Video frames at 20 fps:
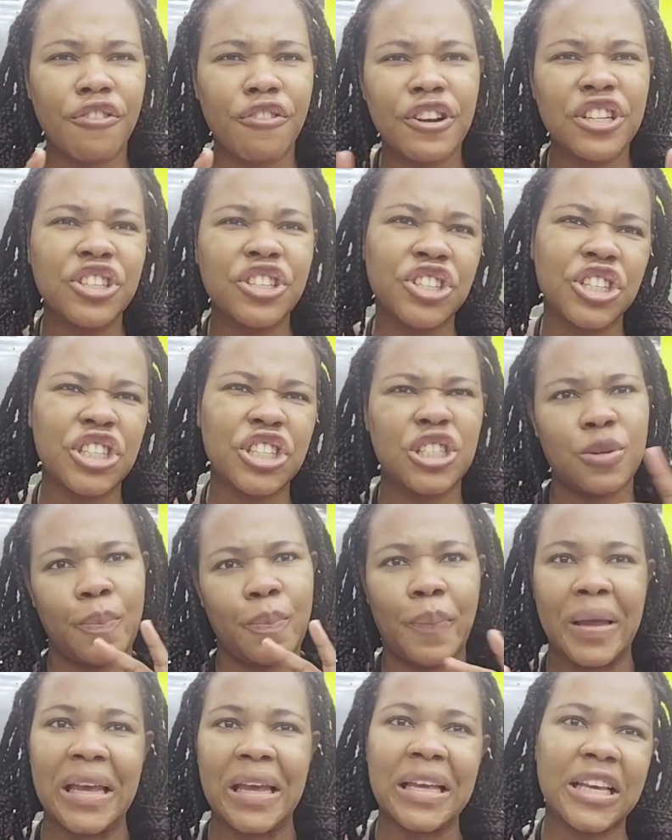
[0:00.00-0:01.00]
orangish,
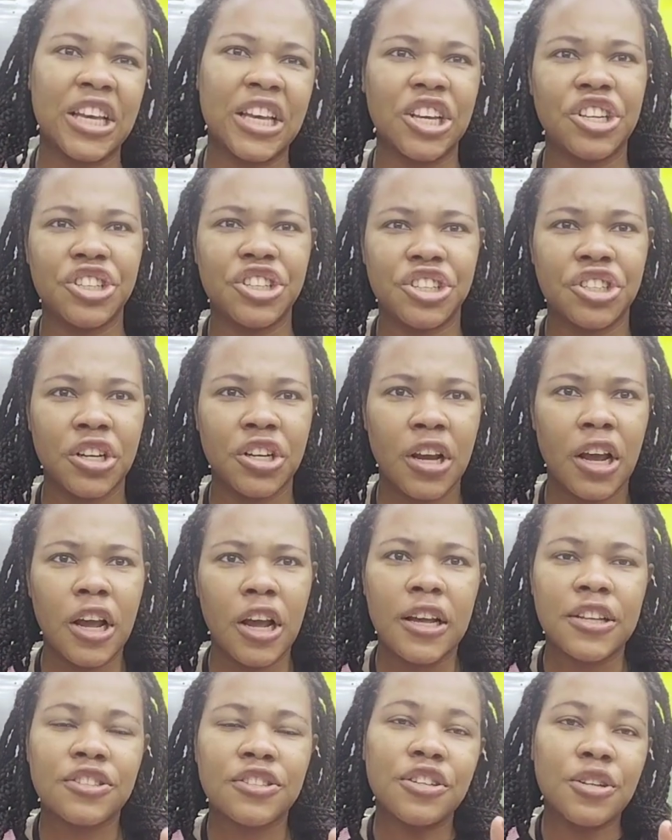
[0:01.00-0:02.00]
pinkish.
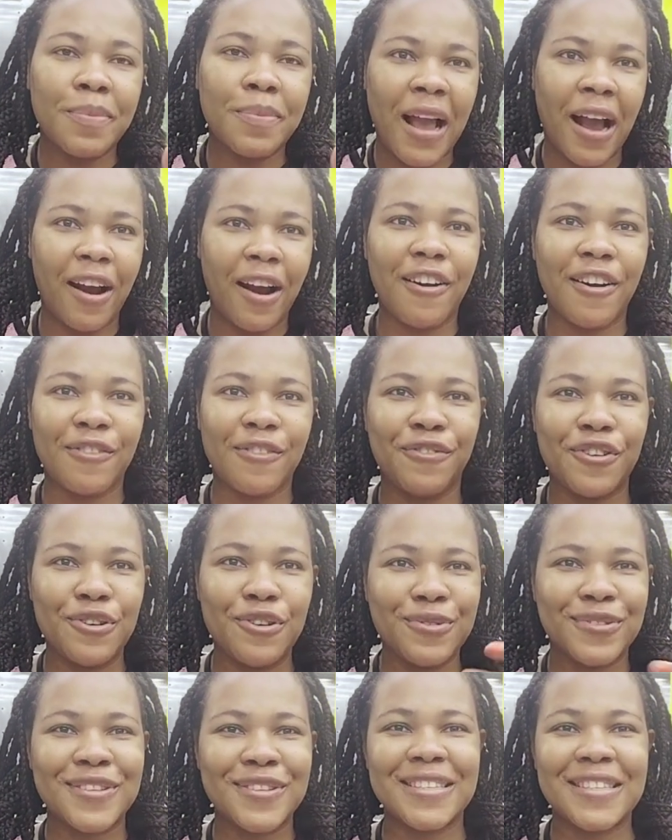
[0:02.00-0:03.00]
It's going to be hard for
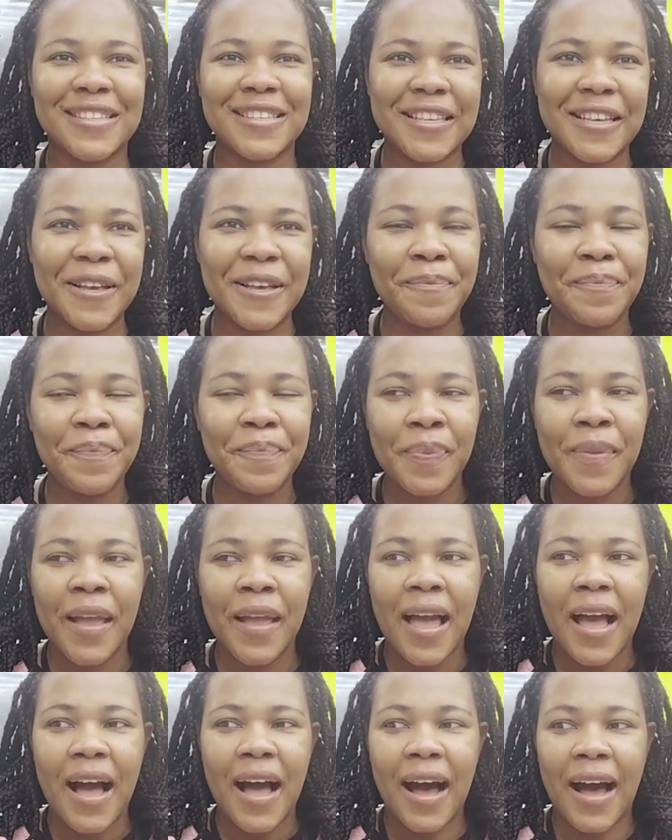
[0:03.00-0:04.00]
you to see,
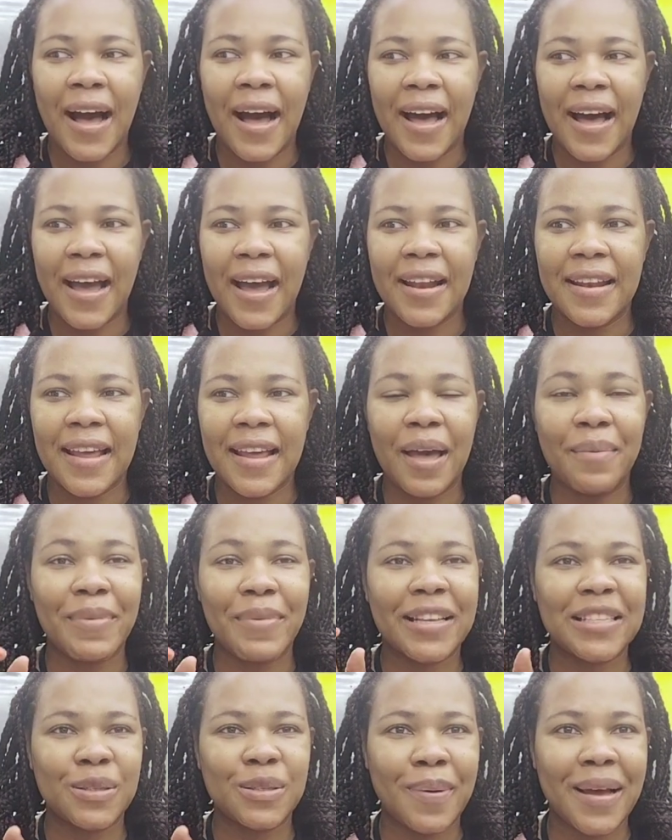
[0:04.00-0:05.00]
and I'm
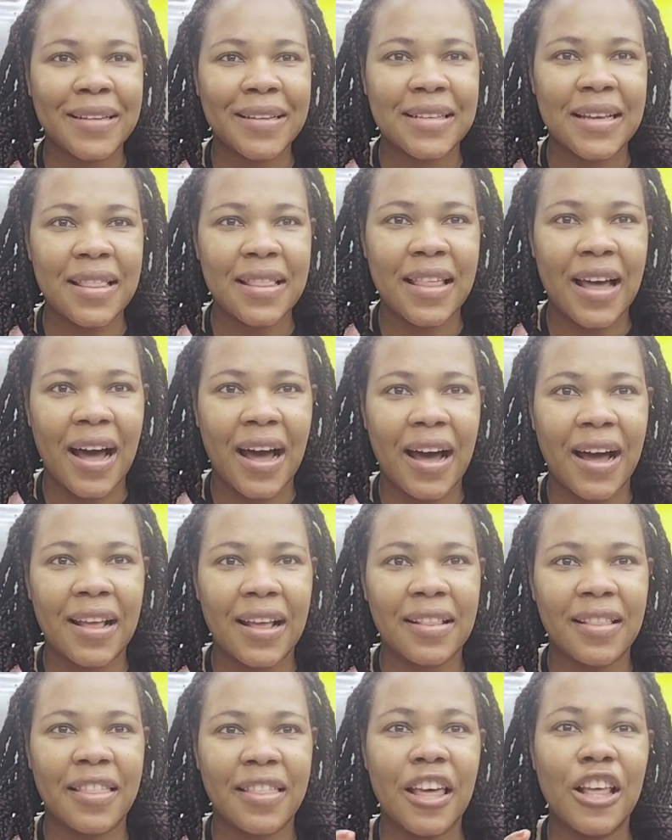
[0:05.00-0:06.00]
expecting
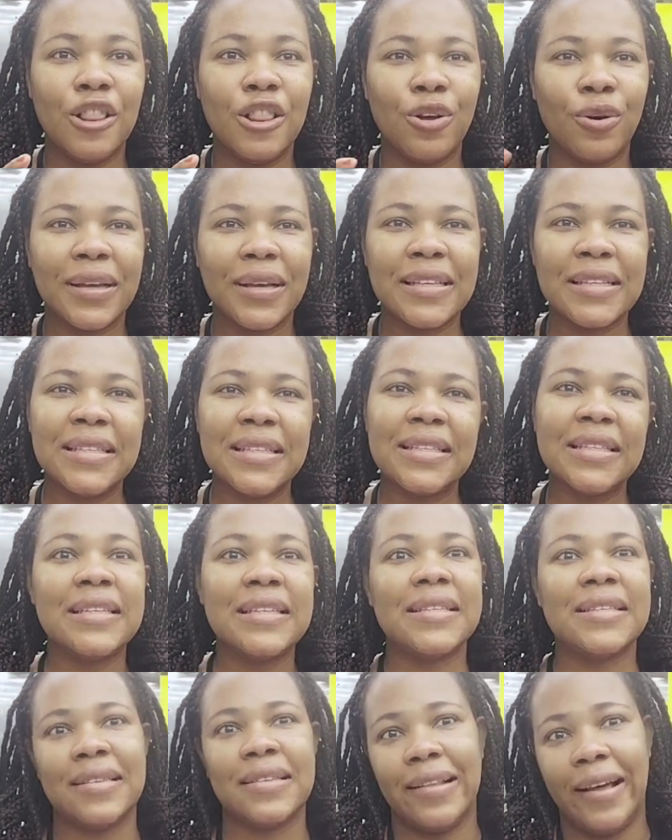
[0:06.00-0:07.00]
that they look
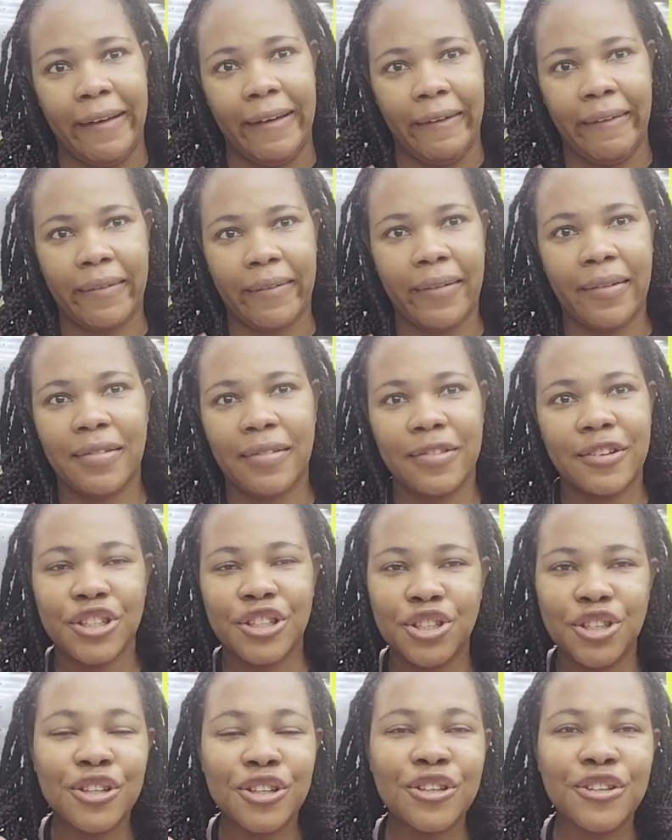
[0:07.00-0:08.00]
yeast-like. They
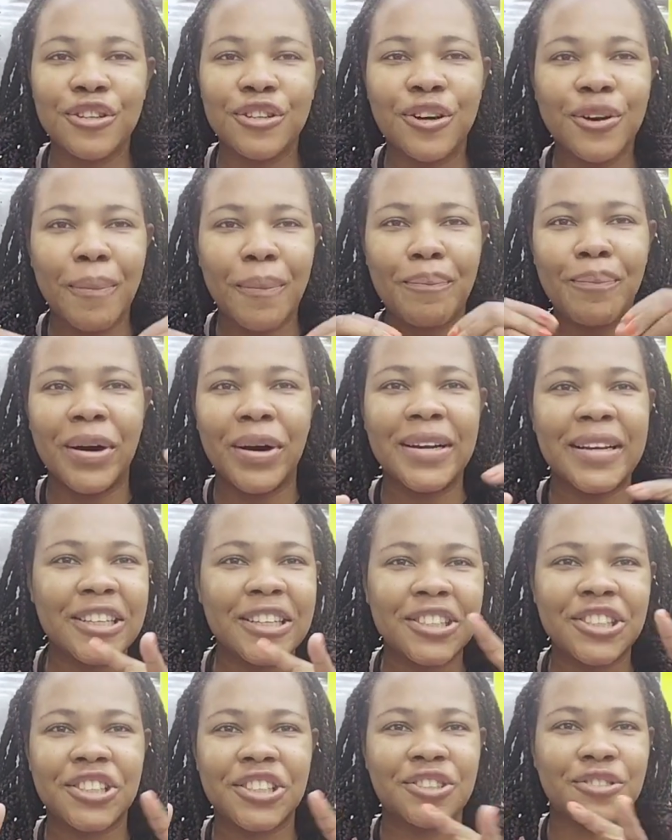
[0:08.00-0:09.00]
should look
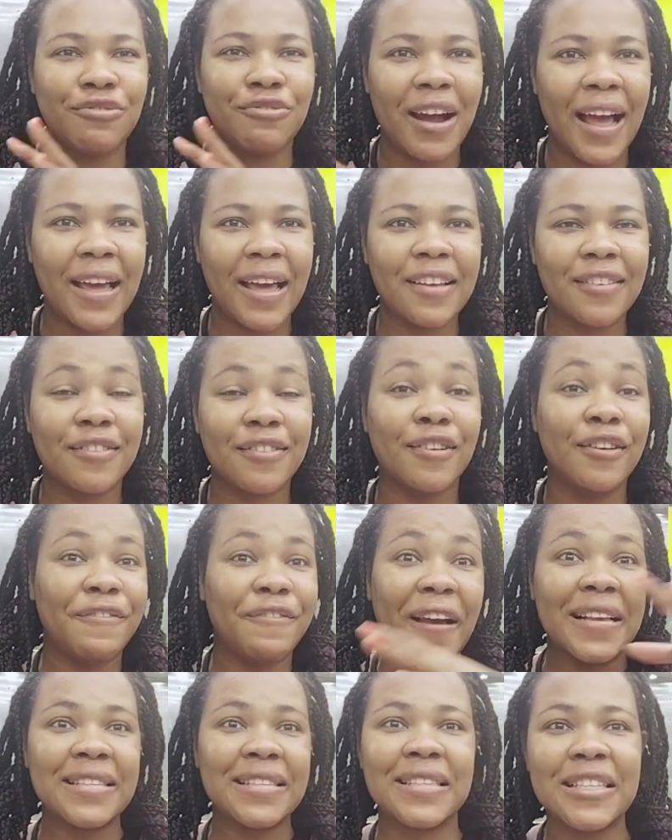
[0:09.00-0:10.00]
buddish, right? So
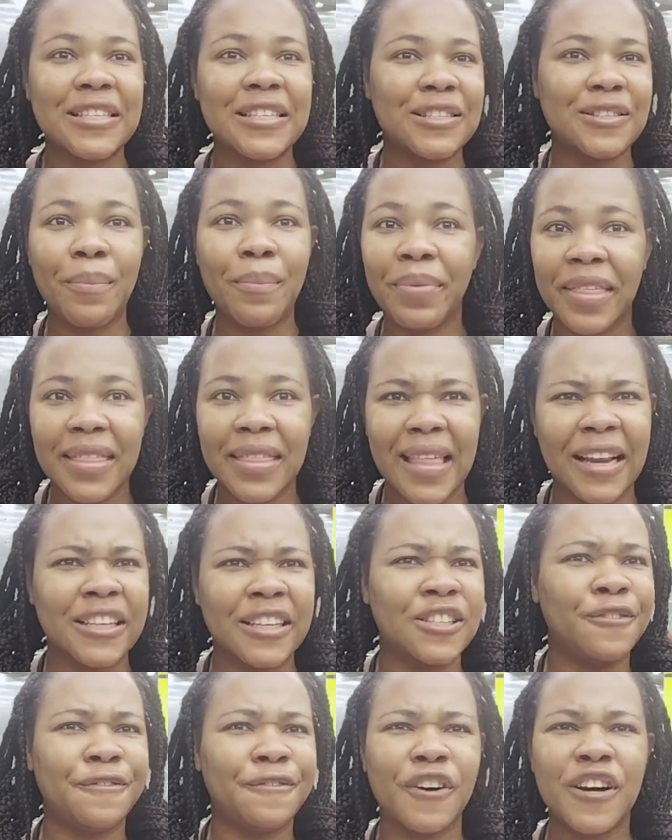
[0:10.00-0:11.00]
if I see something that
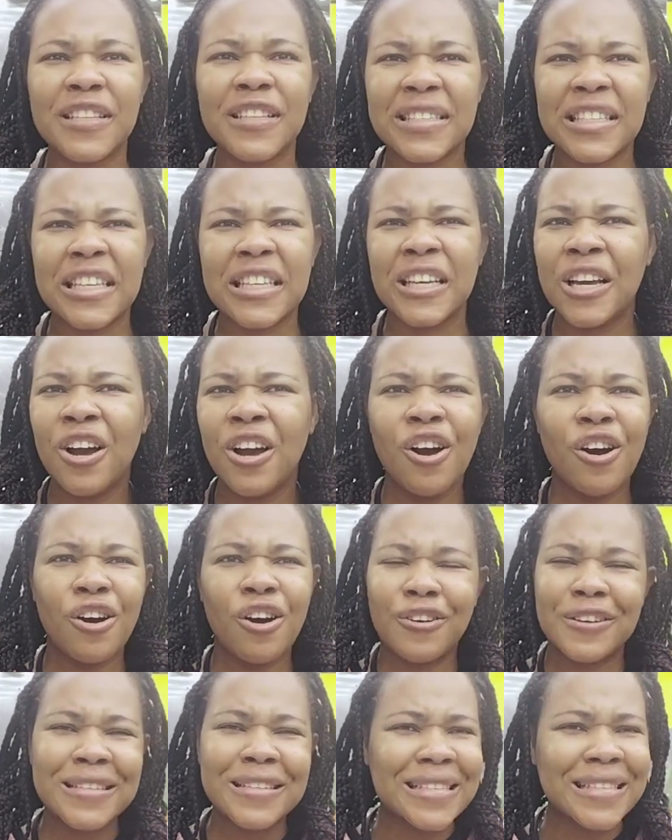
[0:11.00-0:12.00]
is fuzzy
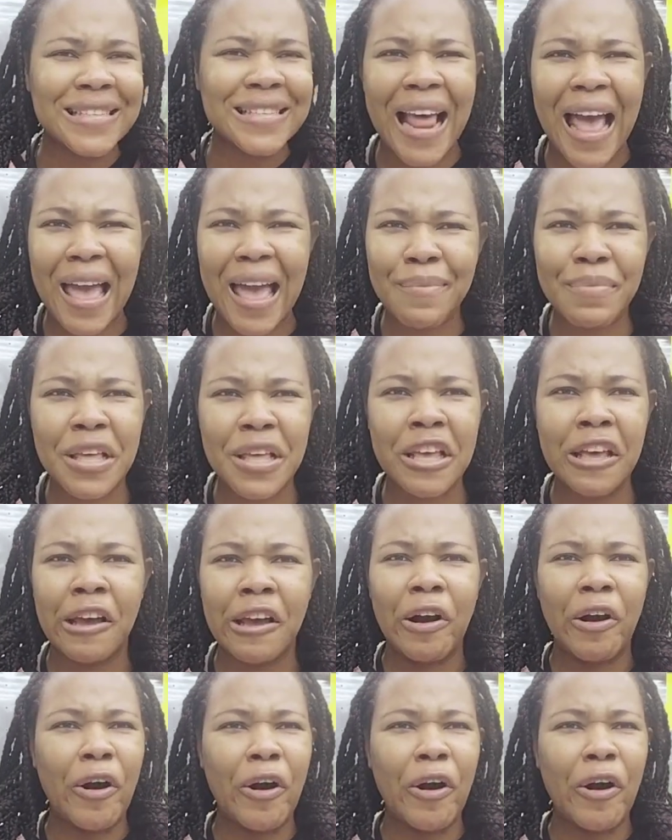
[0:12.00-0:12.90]
or slimy